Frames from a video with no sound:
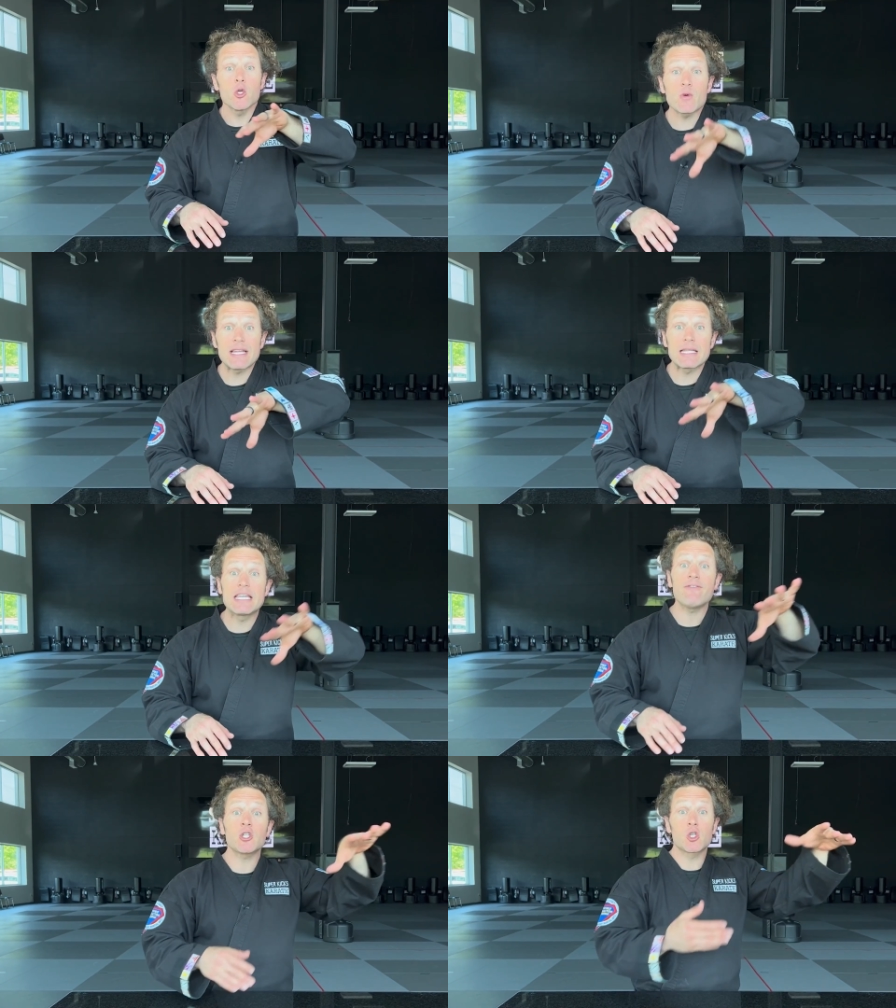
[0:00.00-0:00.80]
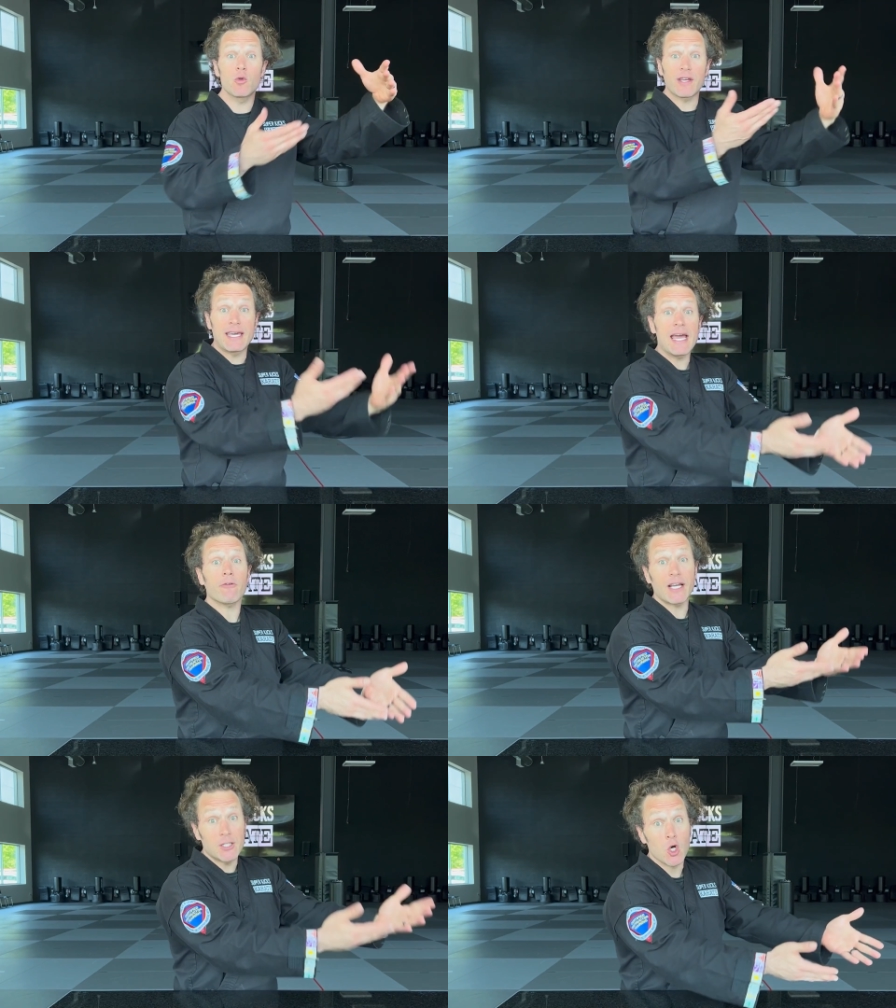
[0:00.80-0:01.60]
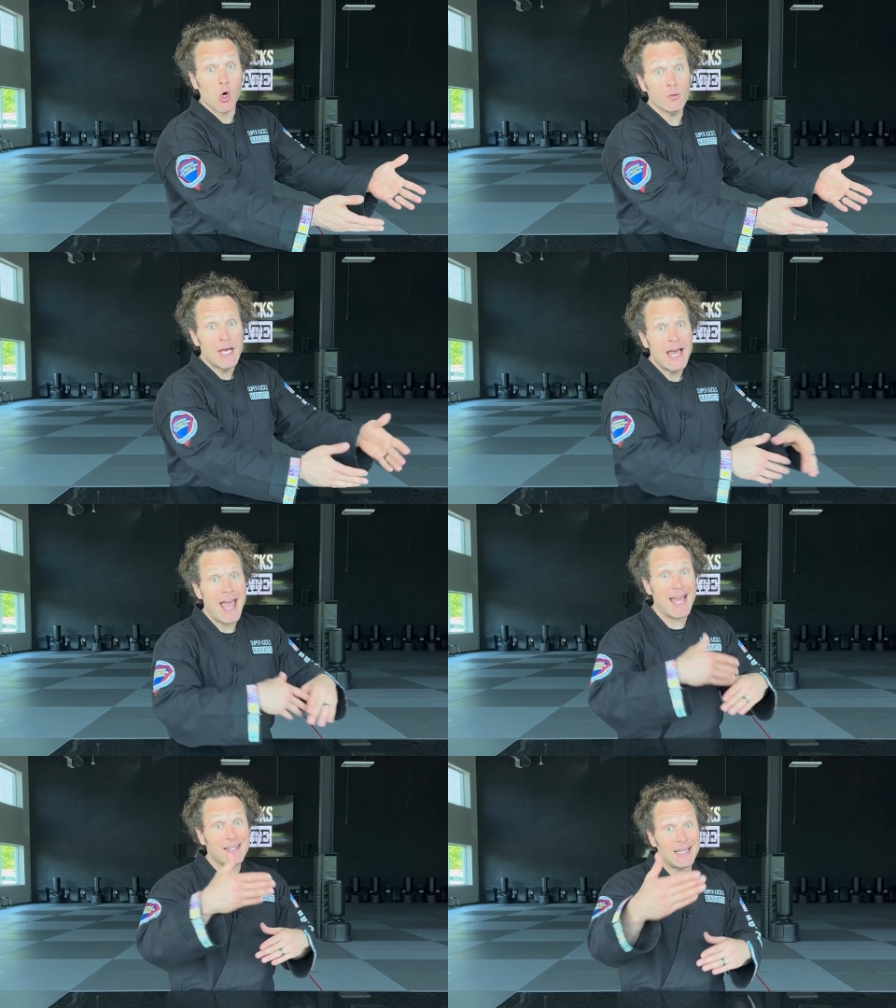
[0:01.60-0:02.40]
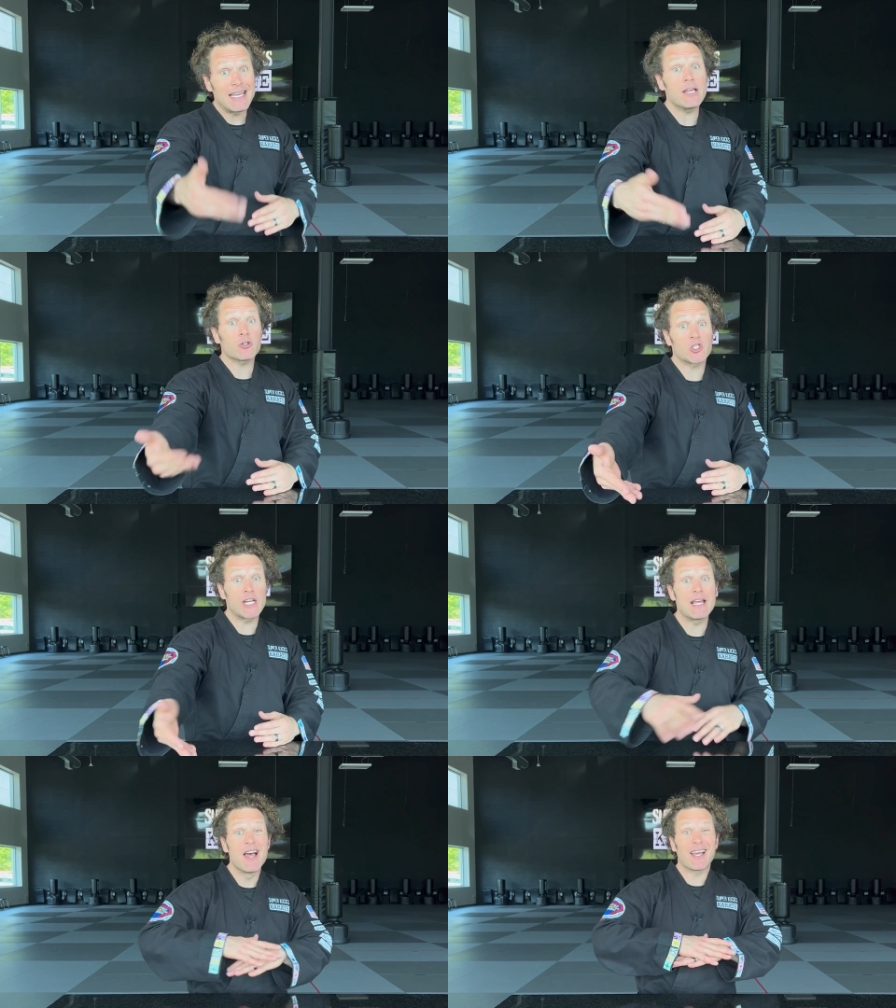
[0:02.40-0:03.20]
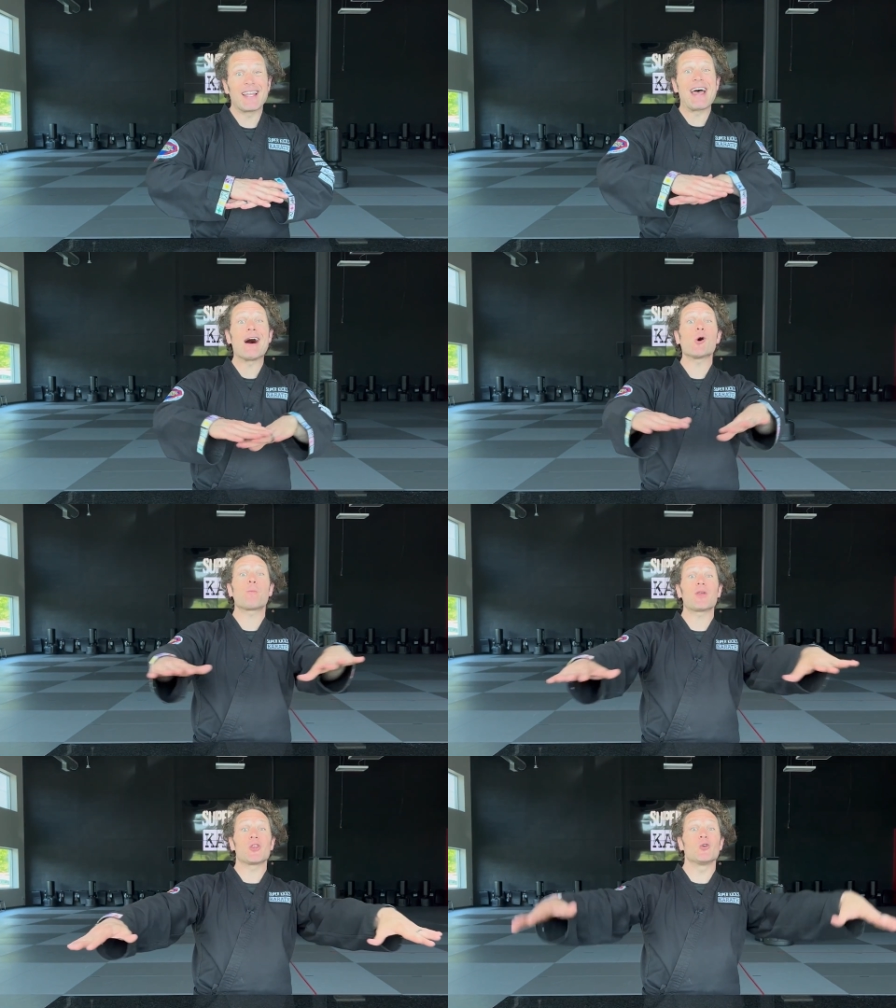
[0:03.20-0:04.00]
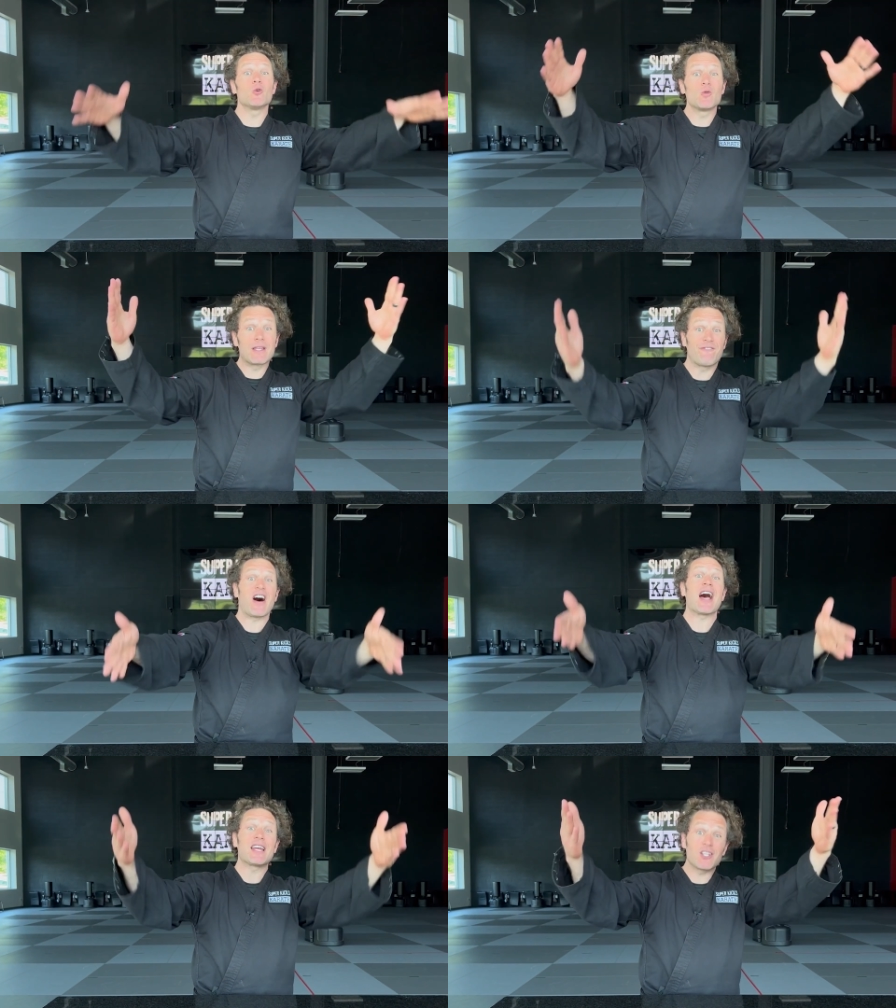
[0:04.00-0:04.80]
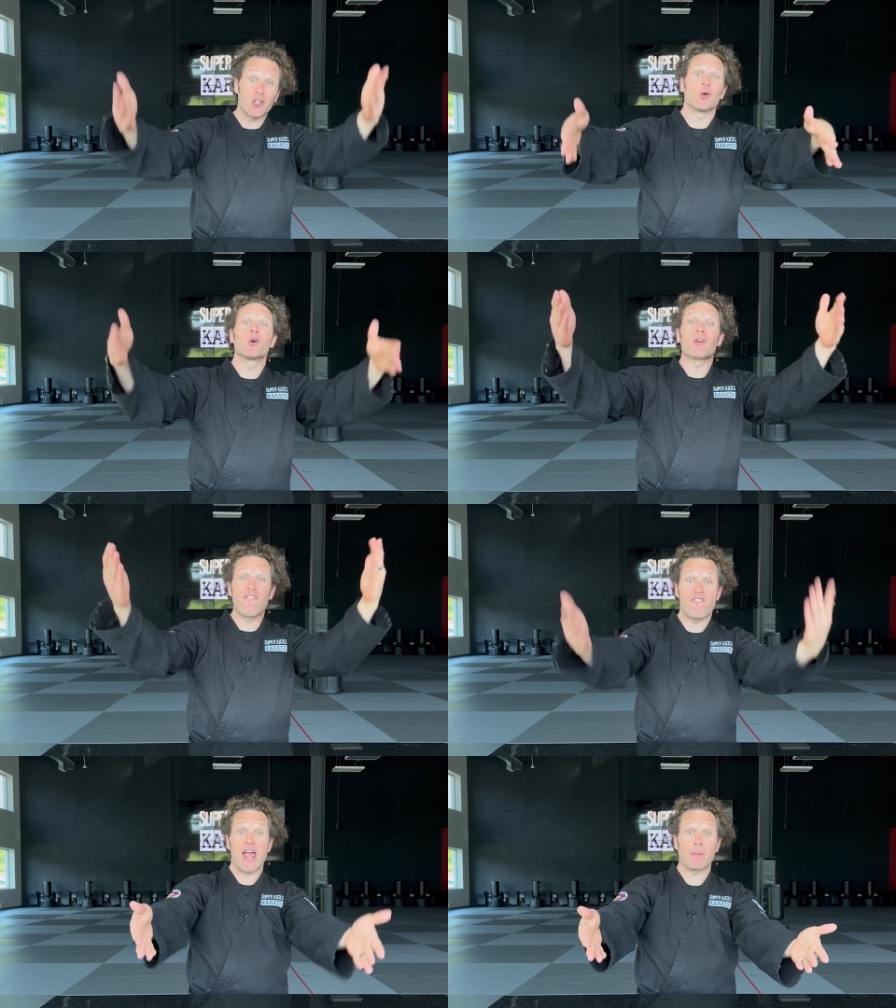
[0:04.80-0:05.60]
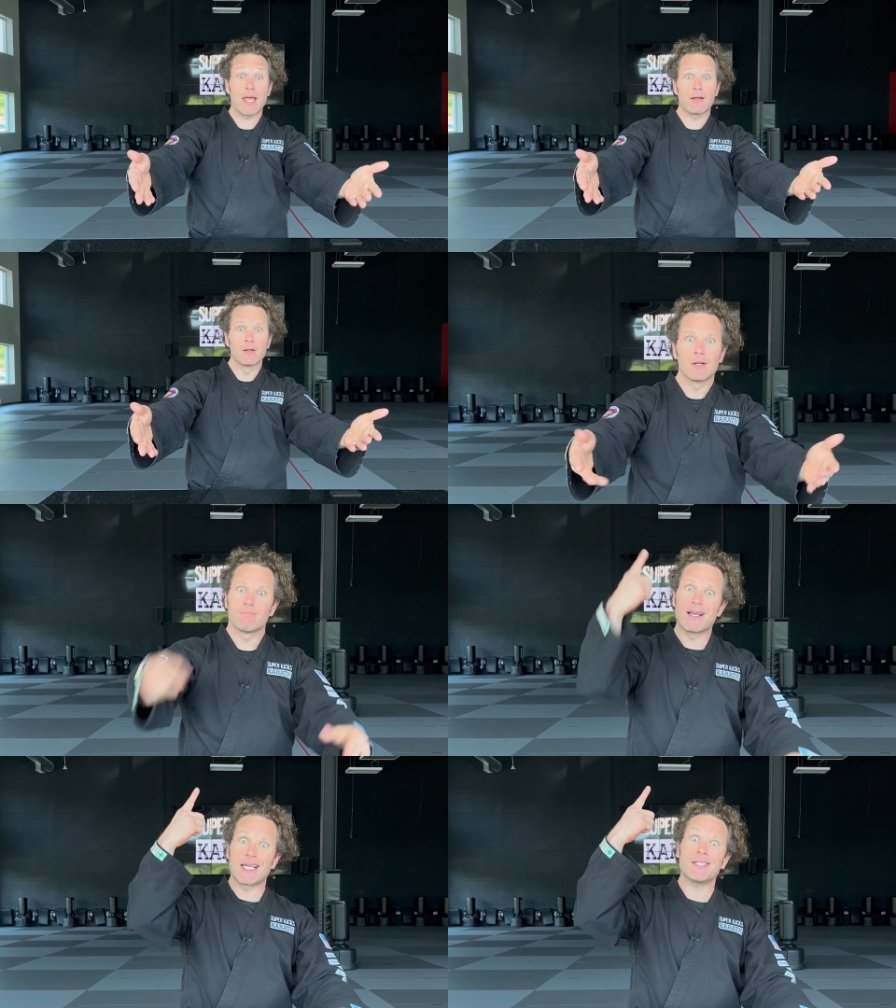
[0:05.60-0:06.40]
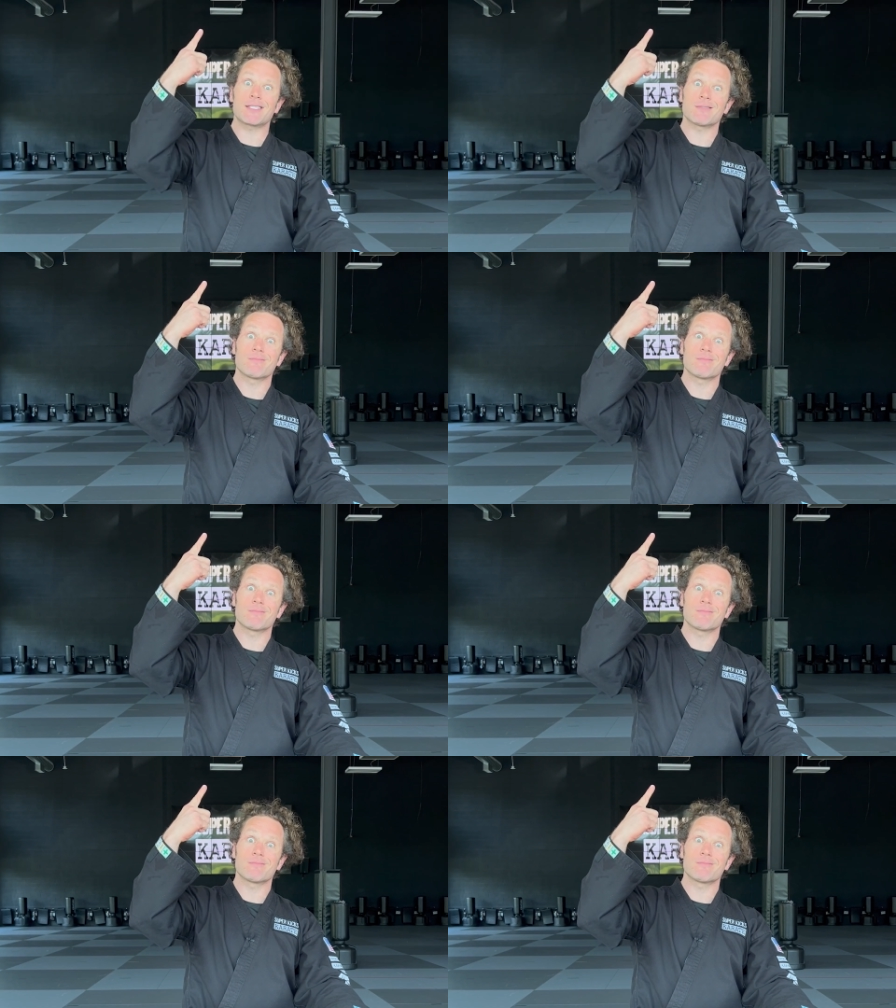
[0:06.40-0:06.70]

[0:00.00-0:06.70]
you can give it to the caring adult and he or she can help you find your family. Make sense?